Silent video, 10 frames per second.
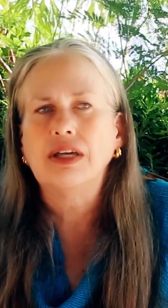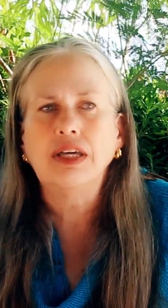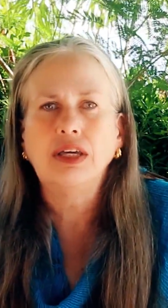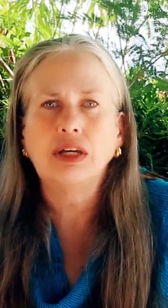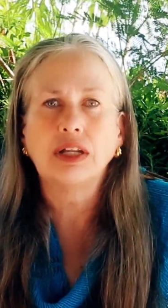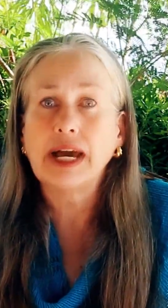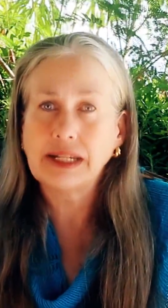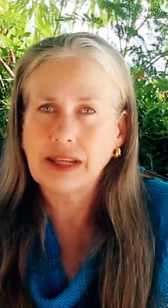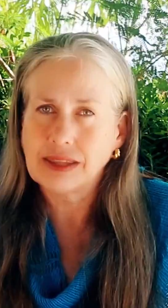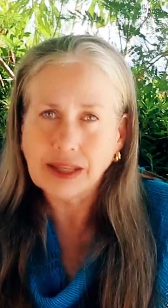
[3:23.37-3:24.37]
You'd like
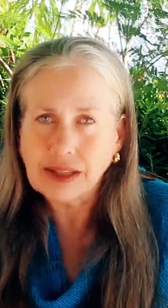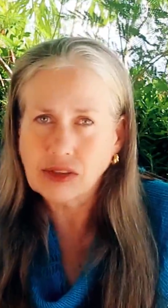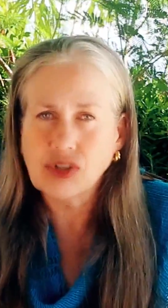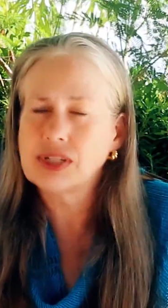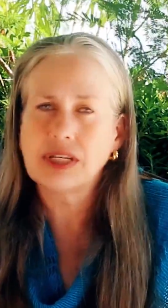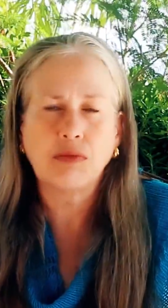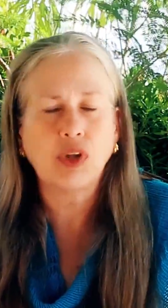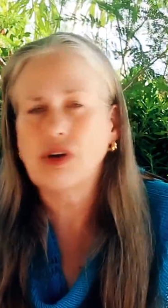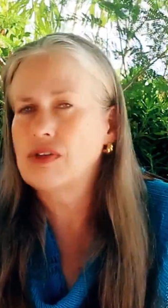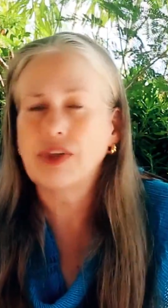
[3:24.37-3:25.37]
to think that they're
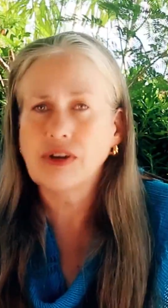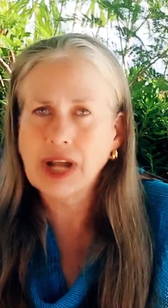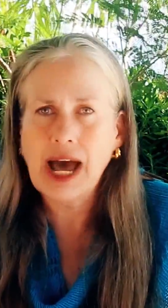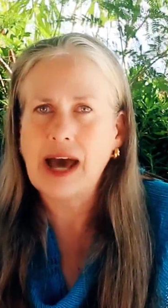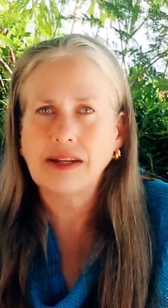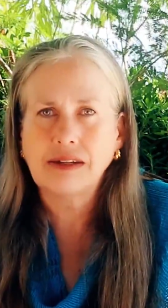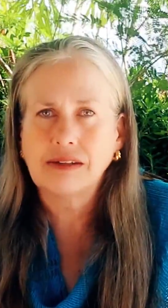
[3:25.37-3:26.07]
similar. They're not.